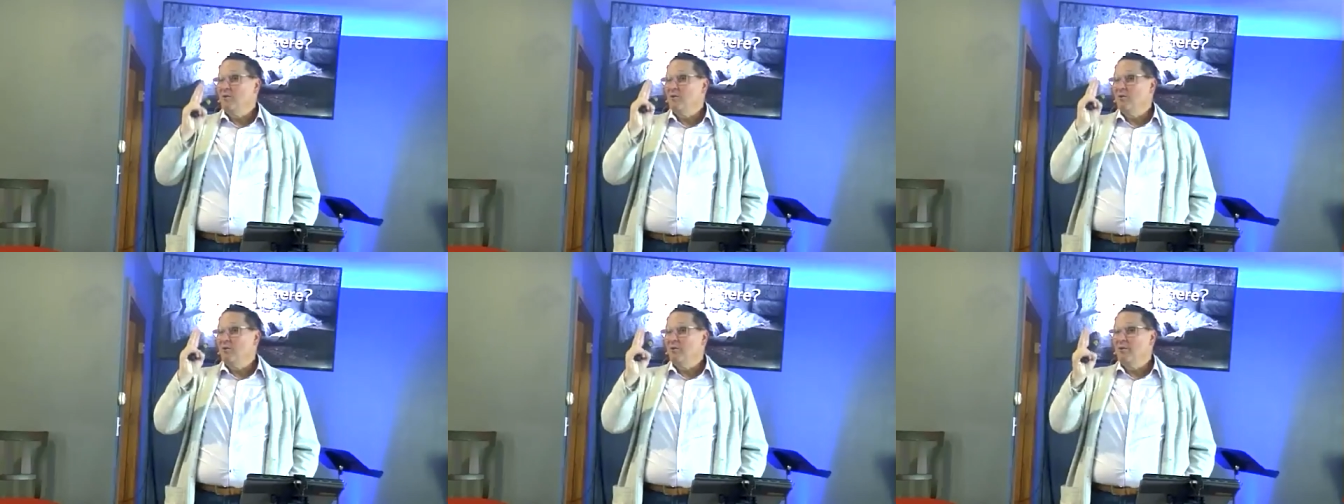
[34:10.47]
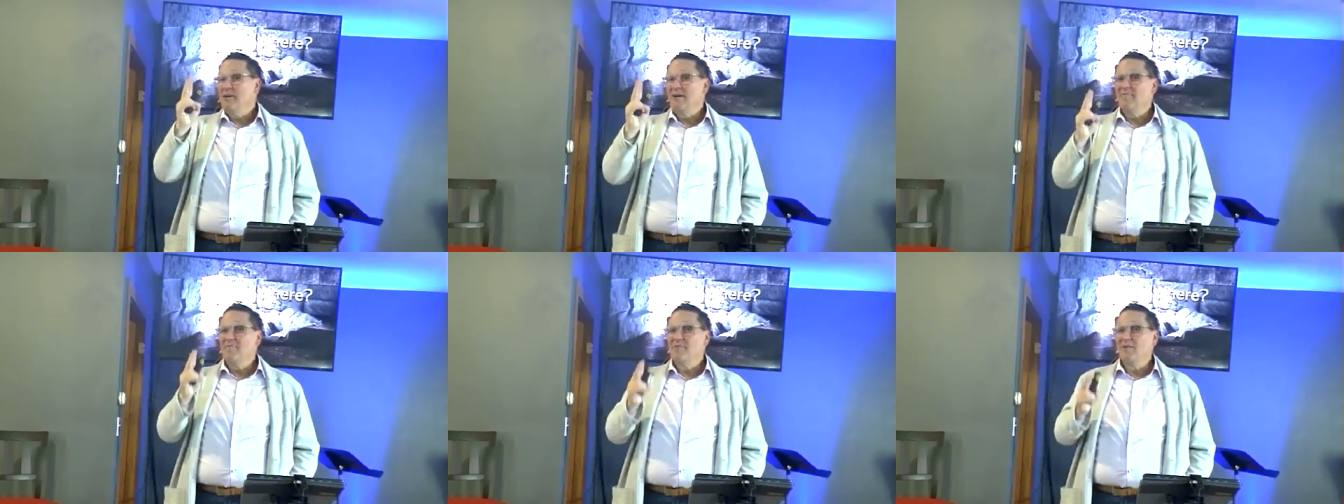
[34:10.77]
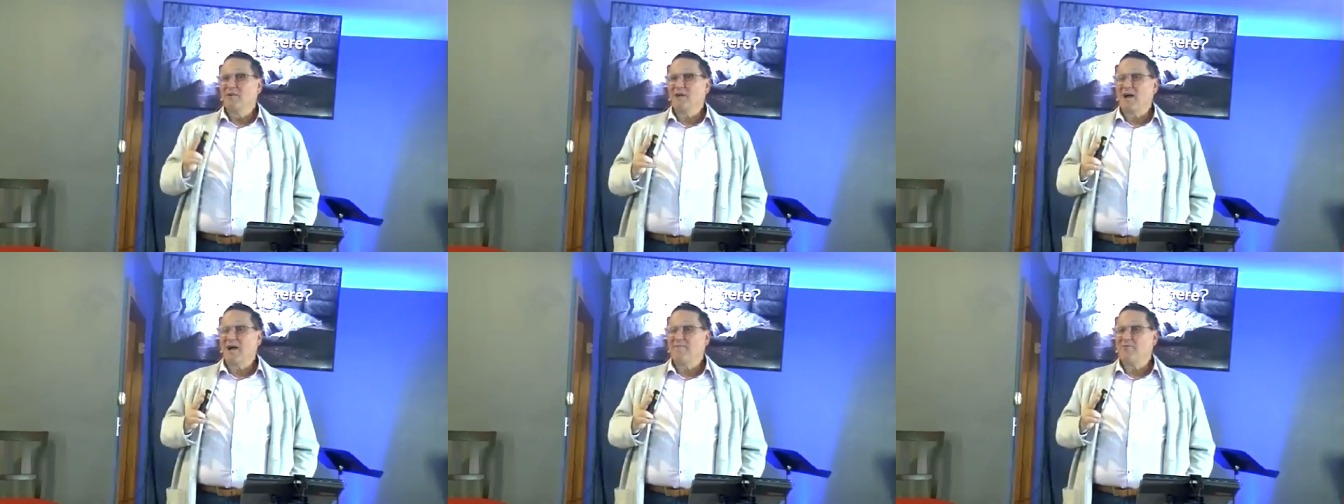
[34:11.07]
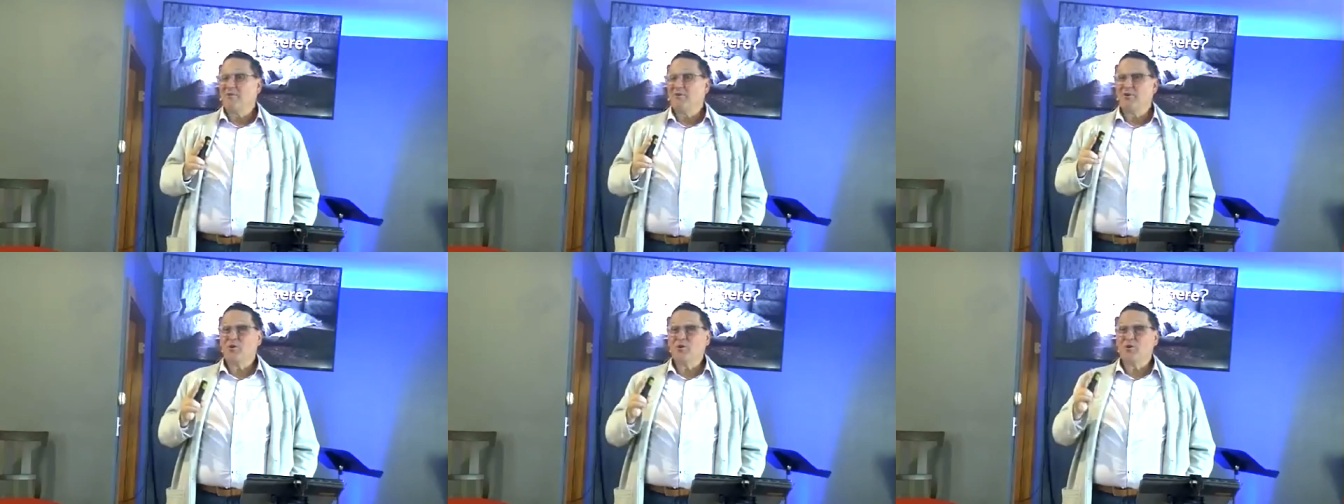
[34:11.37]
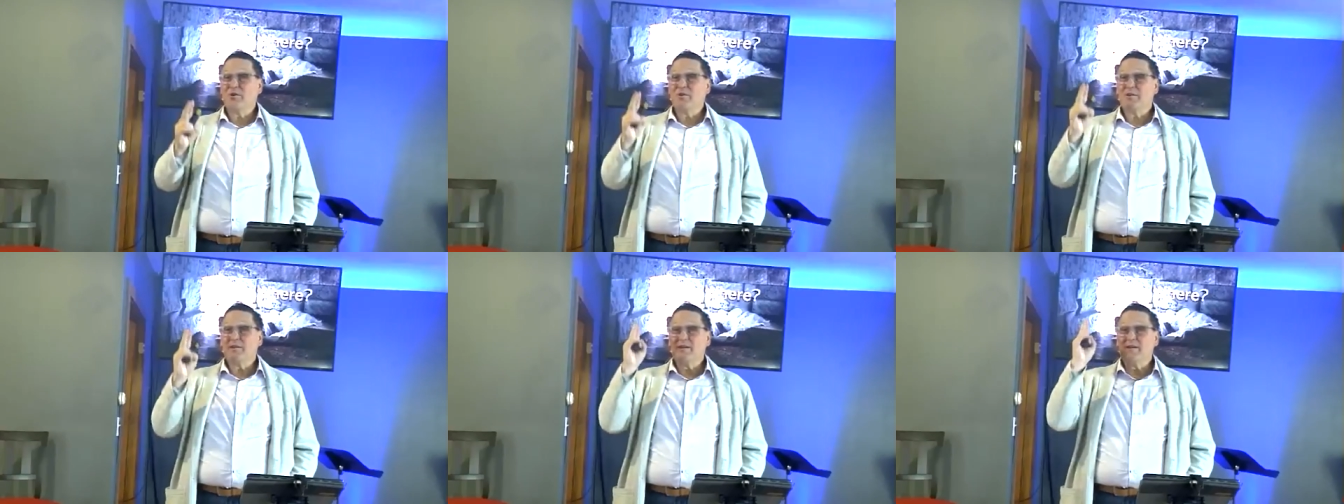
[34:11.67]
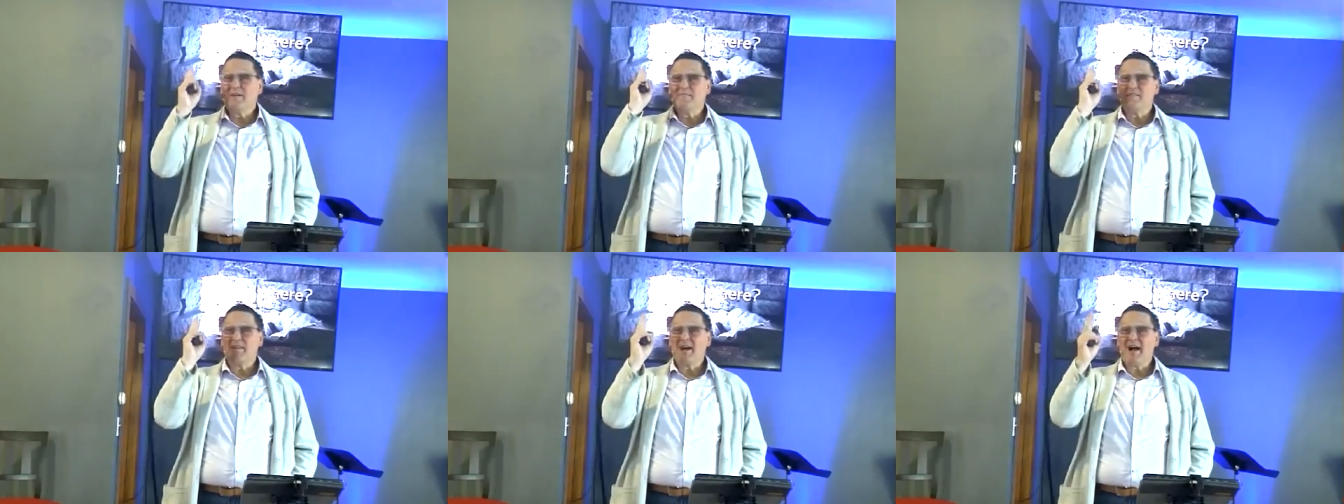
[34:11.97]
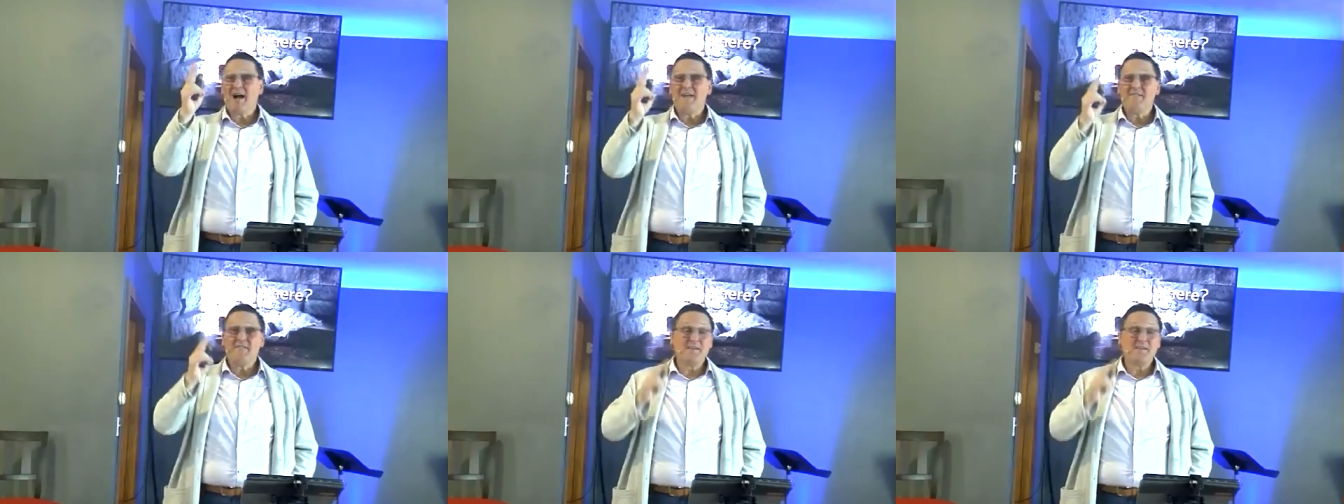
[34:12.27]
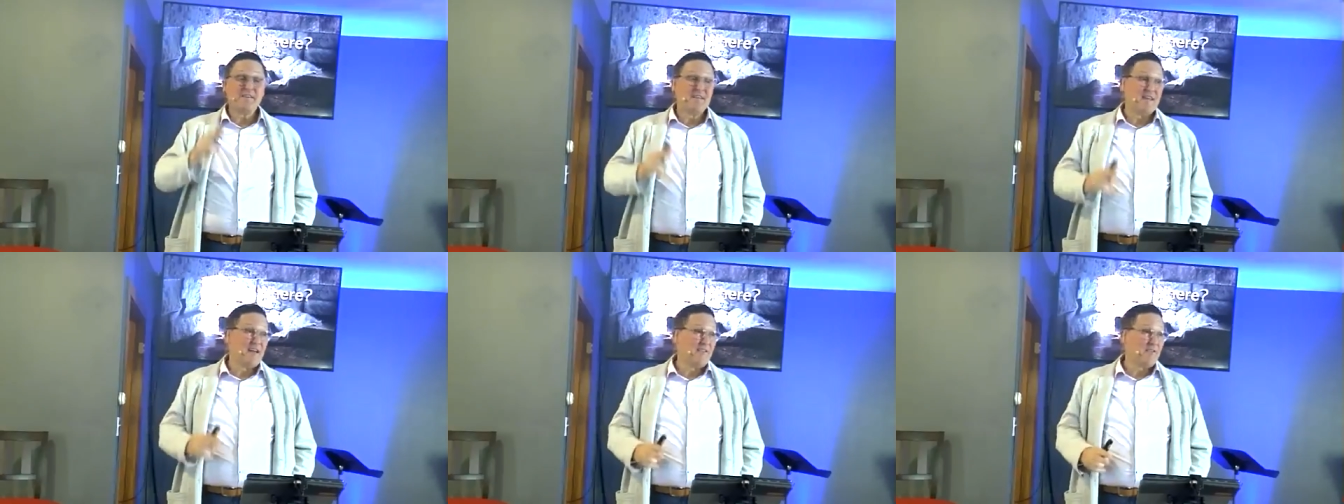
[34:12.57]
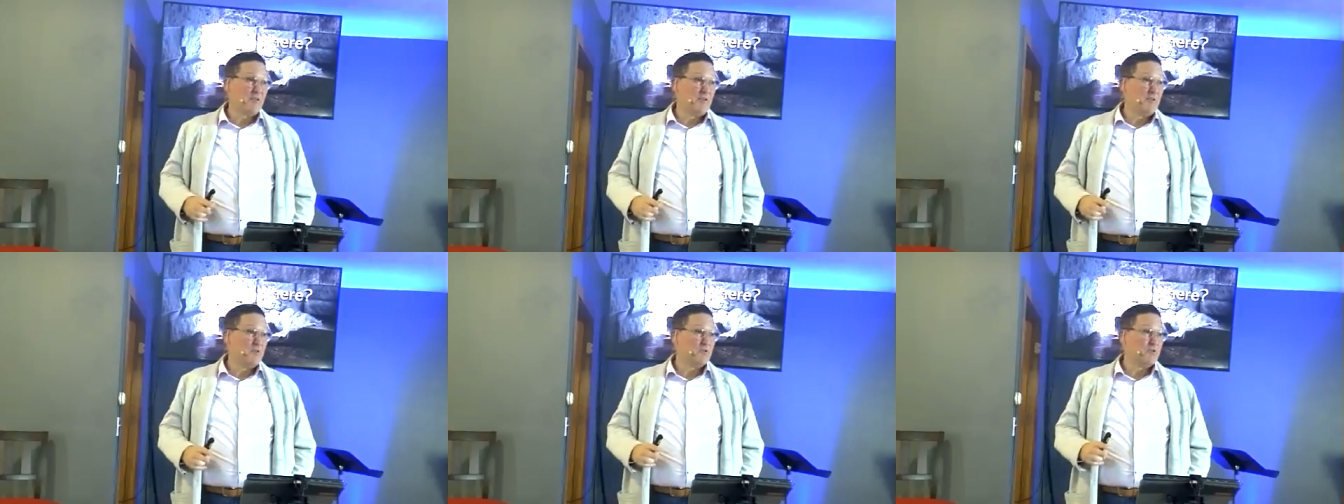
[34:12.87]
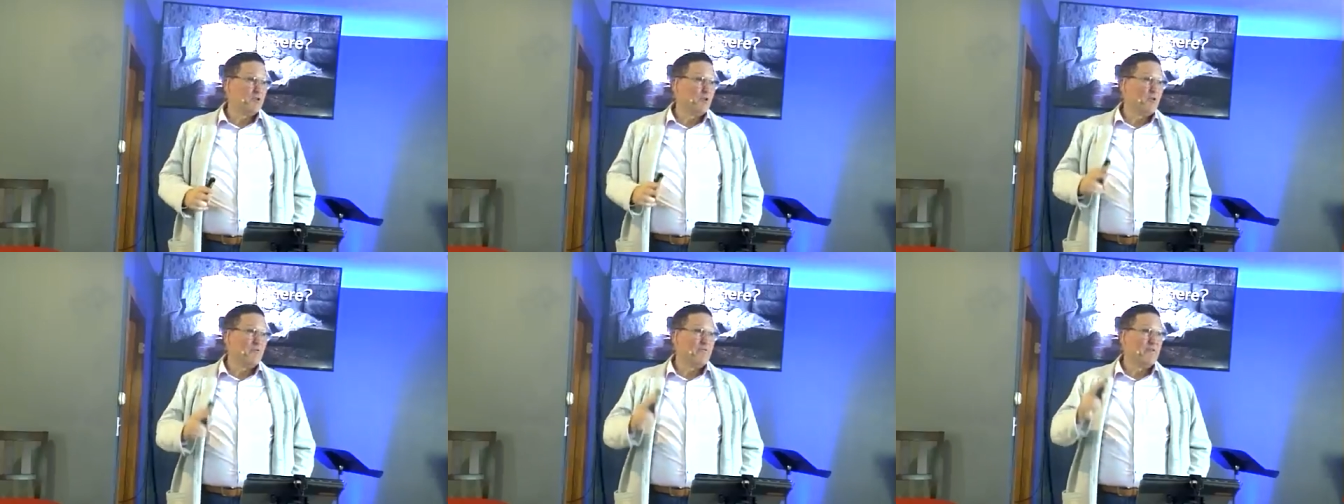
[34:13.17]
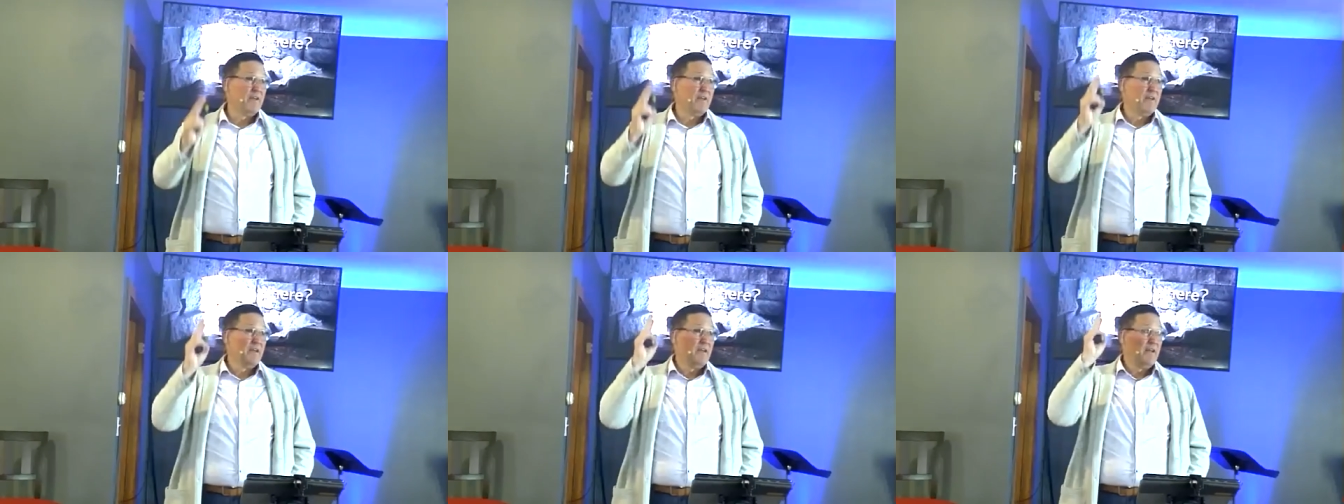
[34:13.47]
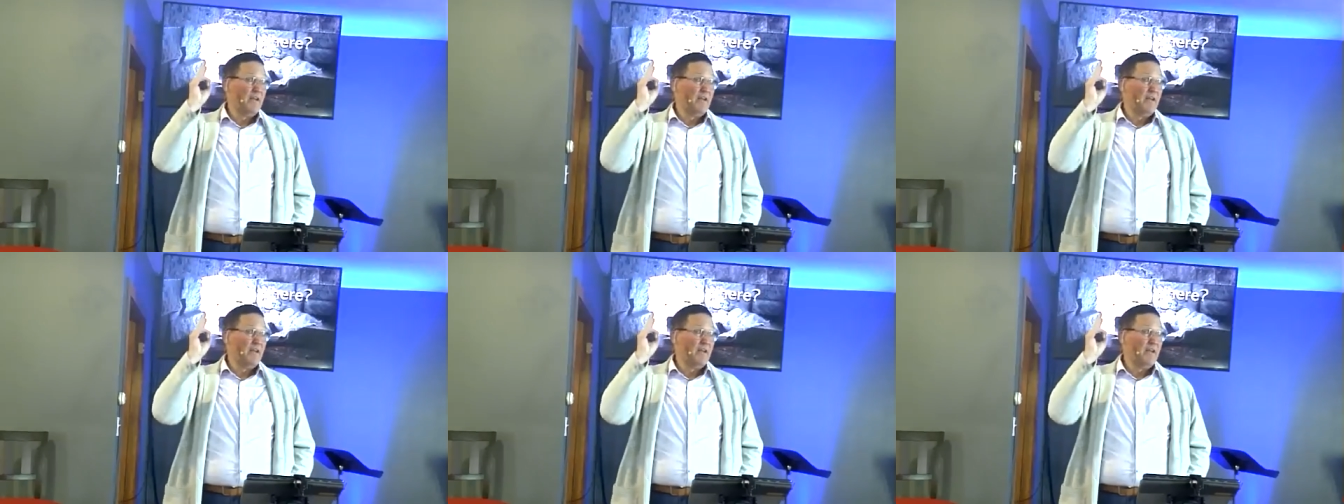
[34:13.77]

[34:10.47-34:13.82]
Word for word: who lived the life you couldn't live, died the death you deserved,